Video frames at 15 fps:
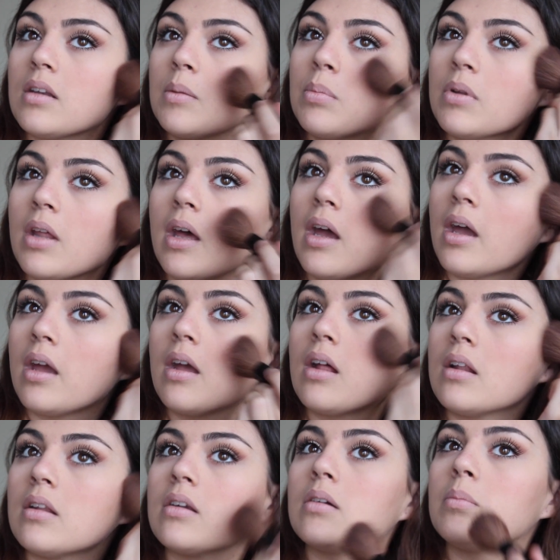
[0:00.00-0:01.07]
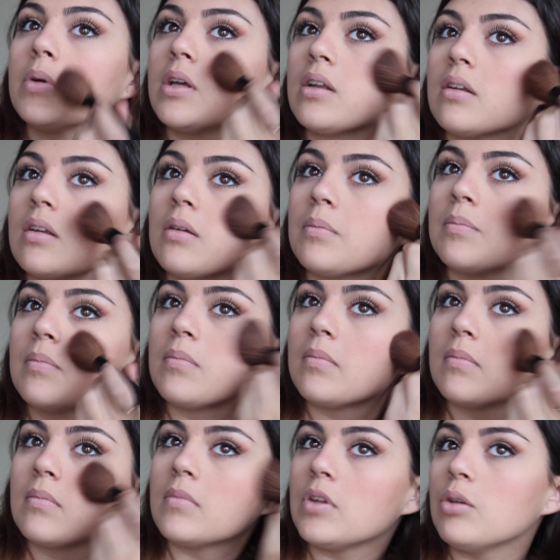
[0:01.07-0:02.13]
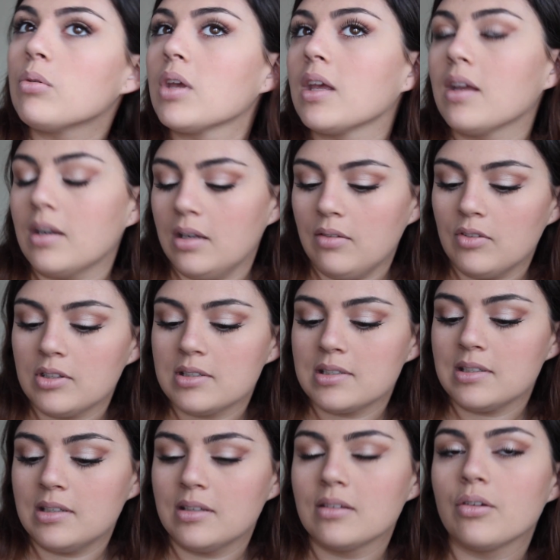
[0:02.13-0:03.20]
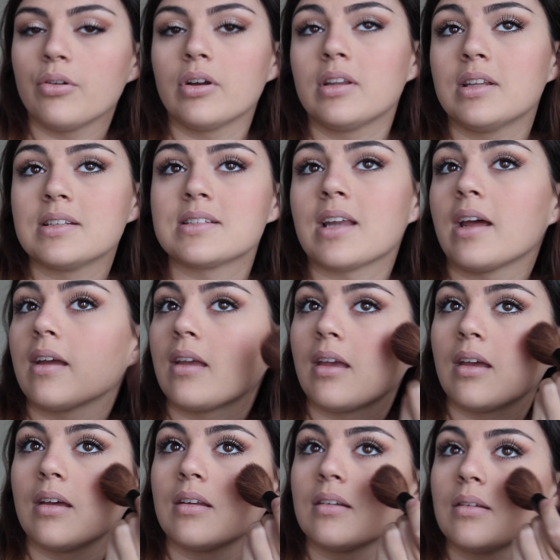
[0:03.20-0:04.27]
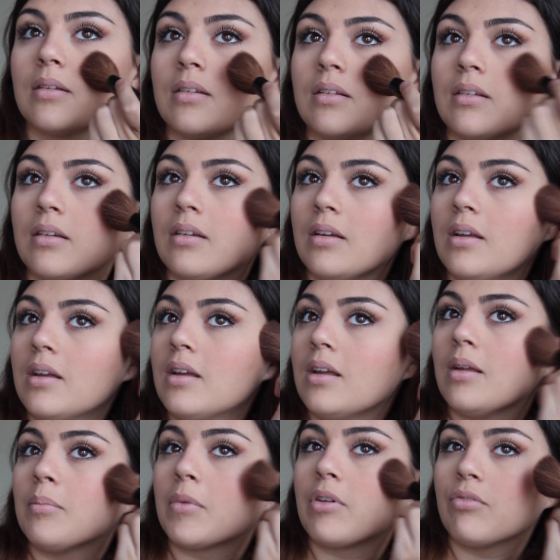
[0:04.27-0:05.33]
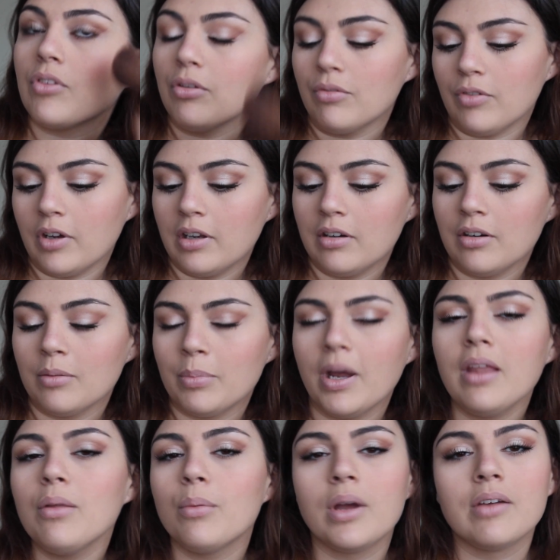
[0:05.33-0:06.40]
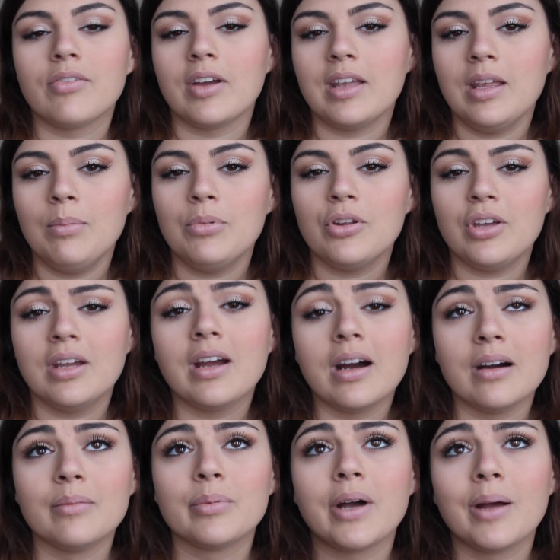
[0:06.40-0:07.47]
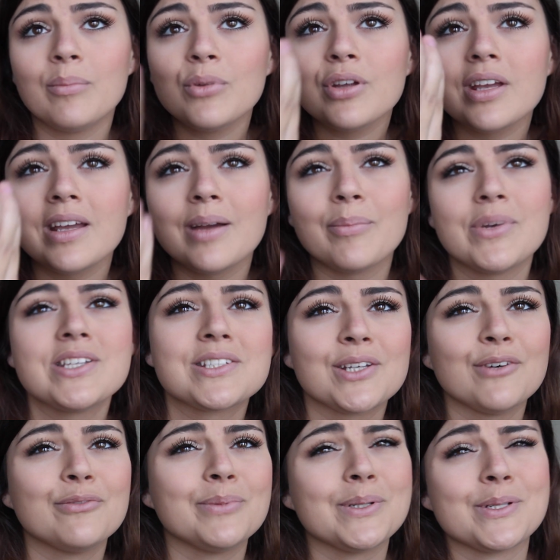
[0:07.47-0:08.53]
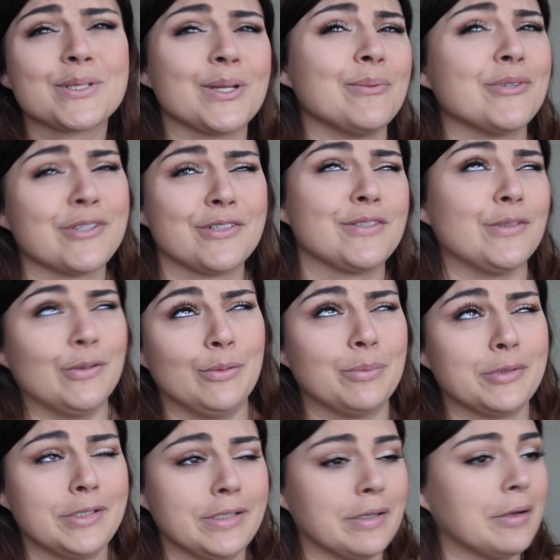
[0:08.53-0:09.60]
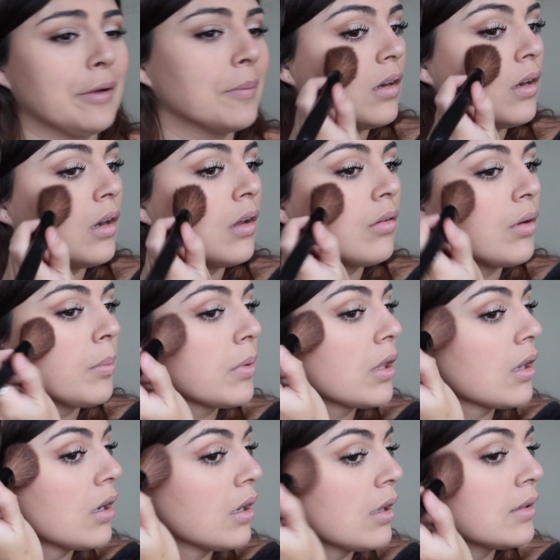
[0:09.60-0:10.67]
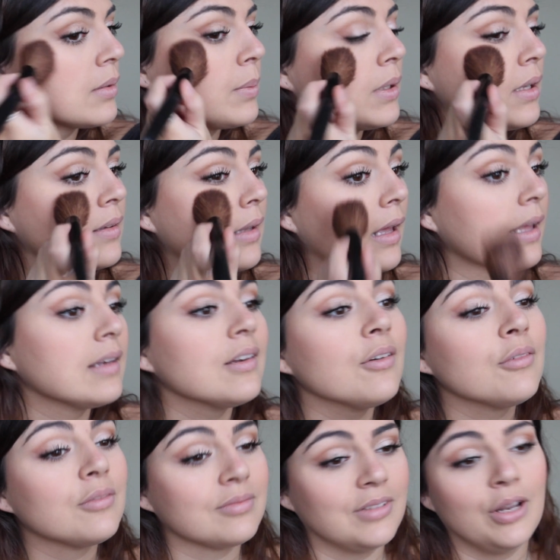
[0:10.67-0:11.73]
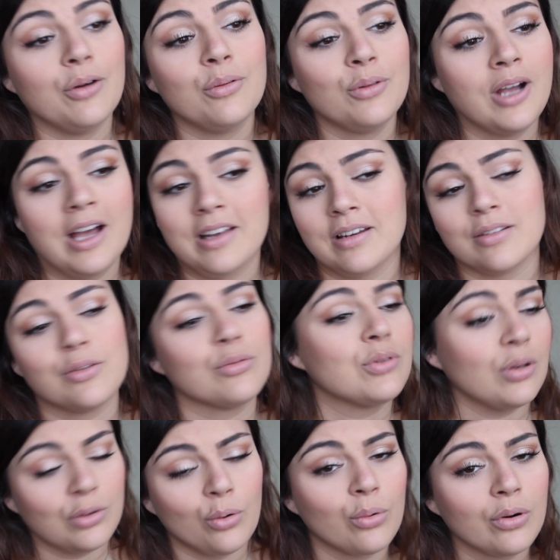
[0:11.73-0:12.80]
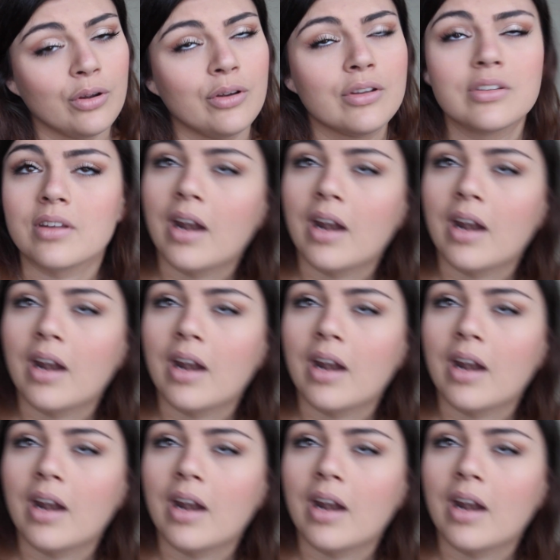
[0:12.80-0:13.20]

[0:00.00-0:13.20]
apply a little bit. You can't even see it, or at least I can't in my viewfinder. By the way, if I keep looking up, I'm looking at myself because I'm just so pretty. No, I'm kidding. It's because I don't know how to do tutorials.